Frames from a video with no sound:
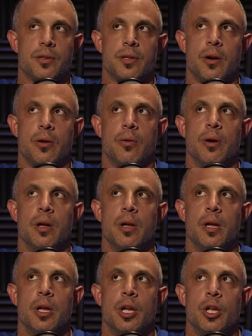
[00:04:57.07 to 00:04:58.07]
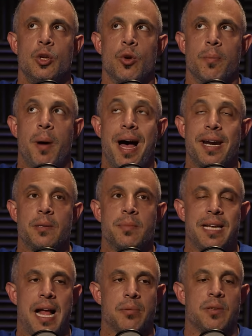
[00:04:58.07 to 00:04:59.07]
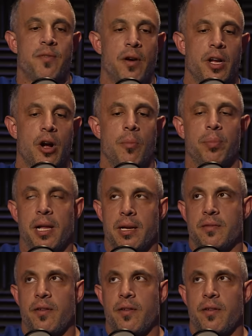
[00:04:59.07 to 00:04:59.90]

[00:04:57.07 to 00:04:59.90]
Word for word: So your body's metabolism is very complex,